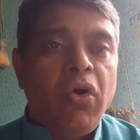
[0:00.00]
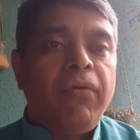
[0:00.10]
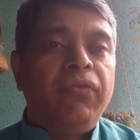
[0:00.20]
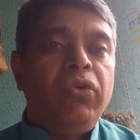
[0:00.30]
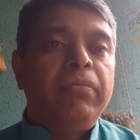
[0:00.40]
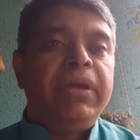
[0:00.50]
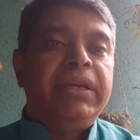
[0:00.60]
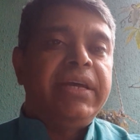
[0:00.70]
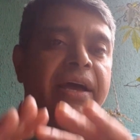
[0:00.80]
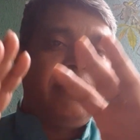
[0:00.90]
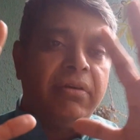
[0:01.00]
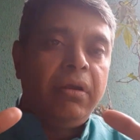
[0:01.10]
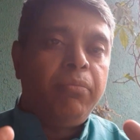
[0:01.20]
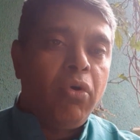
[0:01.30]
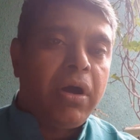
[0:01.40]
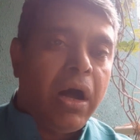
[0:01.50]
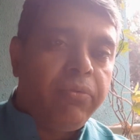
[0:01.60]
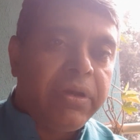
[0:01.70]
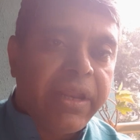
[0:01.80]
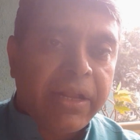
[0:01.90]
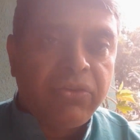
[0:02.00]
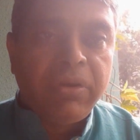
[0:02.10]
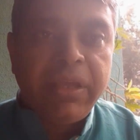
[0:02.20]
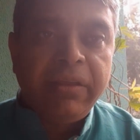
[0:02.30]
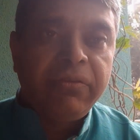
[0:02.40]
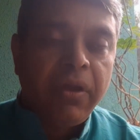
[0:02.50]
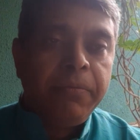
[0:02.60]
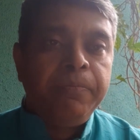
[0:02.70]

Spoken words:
overview of the entire book, how it actually is.